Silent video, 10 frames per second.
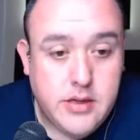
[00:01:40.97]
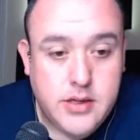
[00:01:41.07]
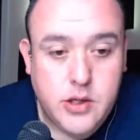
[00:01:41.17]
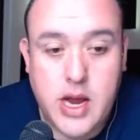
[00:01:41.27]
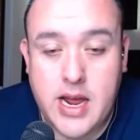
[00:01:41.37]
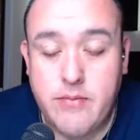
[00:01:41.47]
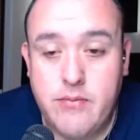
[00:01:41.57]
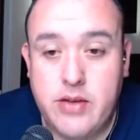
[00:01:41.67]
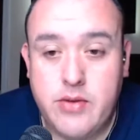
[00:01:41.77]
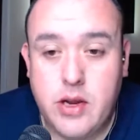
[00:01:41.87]
Dragon
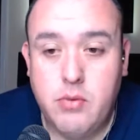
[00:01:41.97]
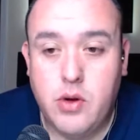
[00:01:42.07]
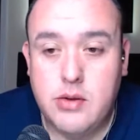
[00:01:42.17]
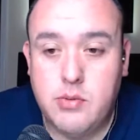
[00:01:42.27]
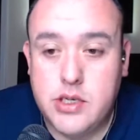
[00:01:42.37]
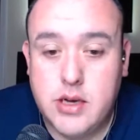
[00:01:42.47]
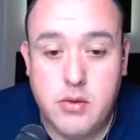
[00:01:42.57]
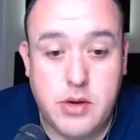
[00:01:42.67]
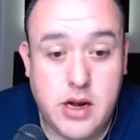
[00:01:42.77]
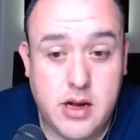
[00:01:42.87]
51, what's
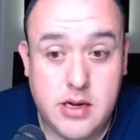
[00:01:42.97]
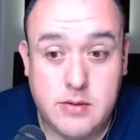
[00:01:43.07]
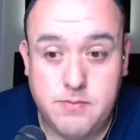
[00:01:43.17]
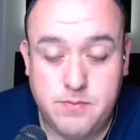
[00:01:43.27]
going on?